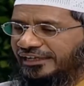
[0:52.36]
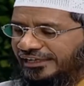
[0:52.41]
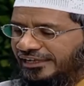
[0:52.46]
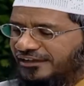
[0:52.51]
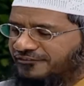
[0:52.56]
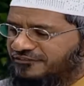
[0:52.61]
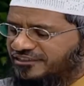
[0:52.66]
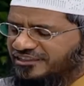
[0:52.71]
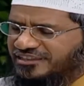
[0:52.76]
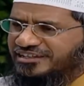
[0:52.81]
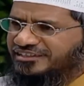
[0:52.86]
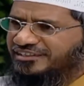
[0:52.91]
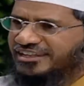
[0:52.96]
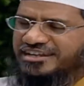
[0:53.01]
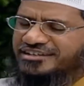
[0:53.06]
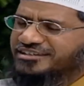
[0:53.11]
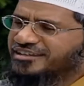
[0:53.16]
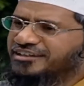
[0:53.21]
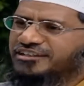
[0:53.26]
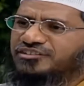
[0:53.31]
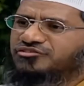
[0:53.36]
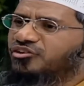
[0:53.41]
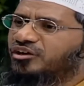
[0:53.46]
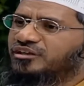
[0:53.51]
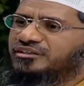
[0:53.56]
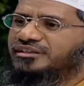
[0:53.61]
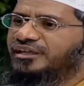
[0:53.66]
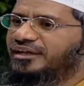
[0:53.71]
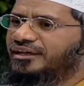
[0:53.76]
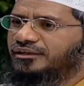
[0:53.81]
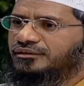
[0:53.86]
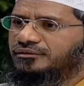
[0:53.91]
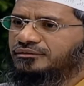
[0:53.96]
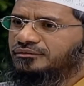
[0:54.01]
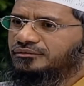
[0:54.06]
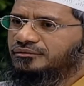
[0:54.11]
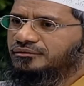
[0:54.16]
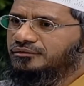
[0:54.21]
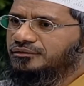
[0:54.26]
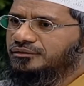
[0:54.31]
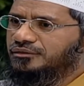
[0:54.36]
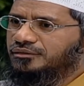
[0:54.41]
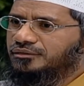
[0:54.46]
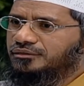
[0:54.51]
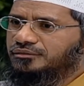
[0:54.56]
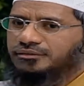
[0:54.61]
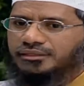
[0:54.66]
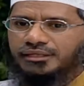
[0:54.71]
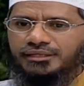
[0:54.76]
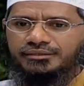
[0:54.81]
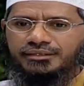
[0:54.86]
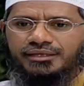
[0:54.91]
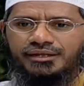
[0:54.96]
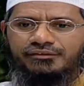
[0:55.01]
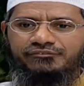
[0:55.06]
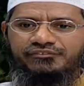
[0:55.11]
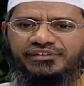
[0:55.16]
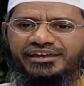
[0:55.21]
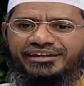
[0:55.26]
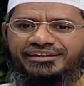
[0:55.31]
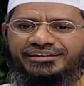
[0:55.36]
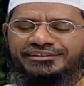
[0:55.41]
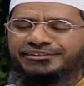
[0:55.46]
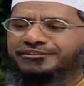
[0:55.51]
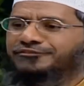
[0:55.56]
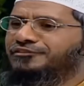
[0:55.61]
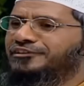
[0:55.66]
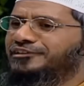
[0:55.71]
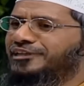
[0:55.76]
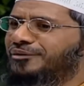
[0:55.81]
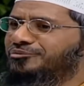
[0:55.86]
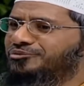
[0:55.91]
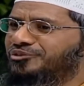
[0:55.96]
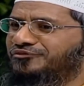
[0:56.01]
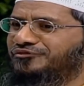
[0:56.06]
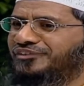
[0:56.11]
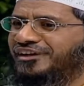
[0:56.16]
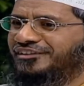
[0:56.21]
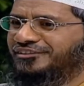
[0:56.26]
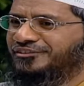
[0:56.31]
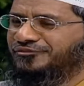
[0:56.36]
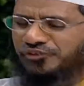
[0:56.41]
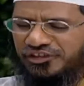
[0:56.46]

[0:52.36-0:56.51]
If this intention is not there, then there are various different types of fast.